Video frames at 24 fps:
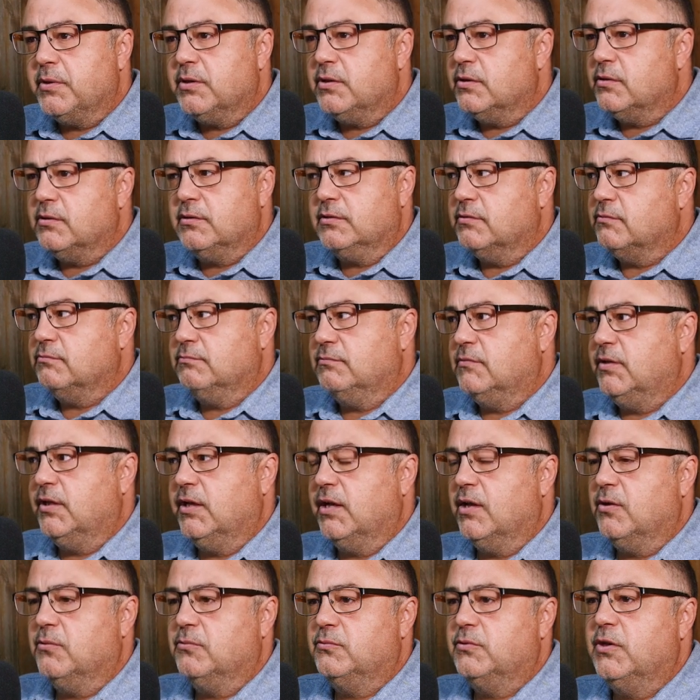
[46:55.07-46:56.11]
and, you
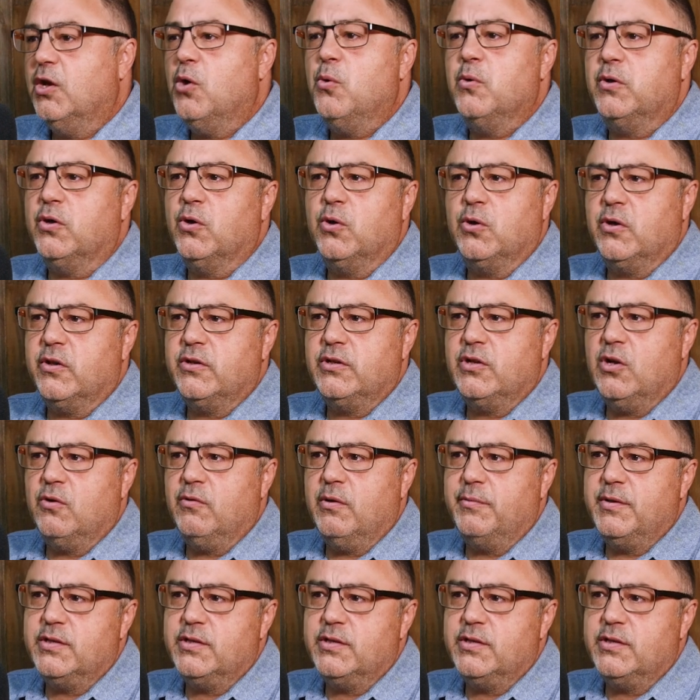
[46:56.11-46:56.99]
know, no one heard of tofu.